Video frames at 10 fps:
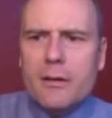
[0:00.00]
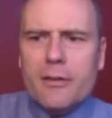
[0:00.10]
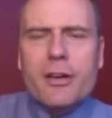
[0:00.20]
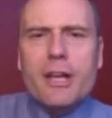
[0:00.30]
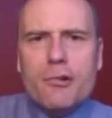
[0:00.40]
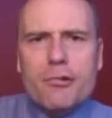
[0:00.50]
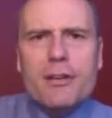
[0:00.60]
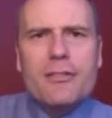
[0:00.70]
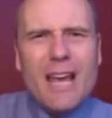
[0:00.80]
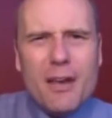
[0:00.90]
That's an
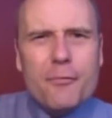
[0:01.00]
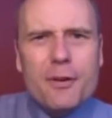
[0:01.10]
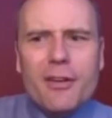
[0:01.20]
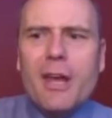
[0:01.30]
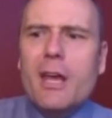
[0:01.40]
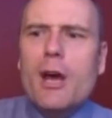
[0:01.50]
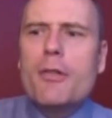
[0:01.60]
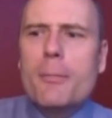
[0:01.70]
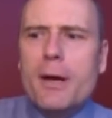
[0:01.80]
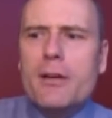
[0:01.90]
increase every day
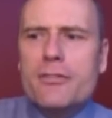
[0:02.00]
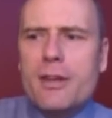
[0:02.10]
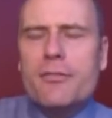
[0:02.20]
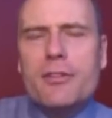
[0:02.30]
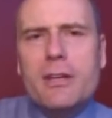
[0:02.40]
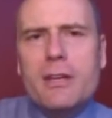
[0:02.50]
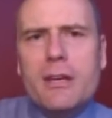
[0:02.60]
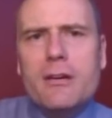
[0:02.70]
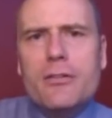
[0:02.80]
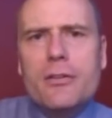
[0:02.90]
over the past 17
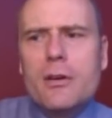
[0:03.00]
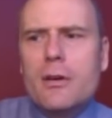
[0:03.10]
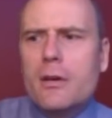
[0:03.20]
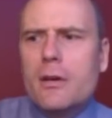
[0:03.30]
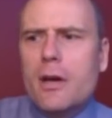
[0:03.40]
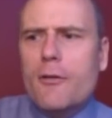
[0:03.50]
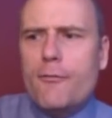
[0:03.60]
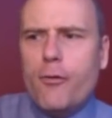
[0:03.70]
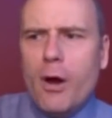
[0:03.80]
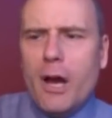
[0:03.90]
years of
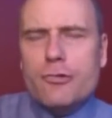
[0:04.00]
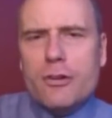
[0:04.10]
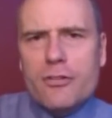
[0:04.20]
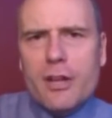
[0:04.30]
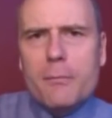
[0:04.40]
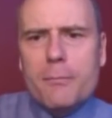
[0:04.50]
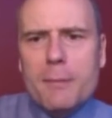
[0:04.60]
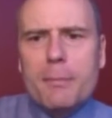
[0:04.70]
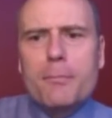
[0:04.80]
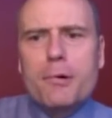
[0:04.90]
410
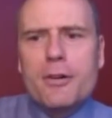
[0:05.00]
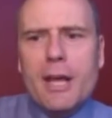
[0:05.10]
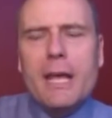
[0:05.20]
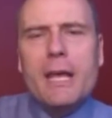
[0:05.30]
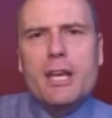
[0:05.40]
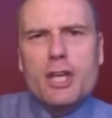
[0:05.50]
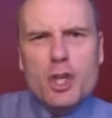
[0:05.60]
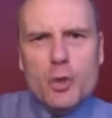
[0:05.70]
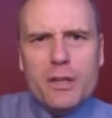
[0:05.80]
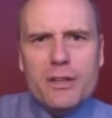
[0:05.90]
people per day
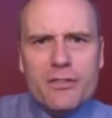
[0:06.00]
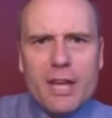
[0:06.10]
newly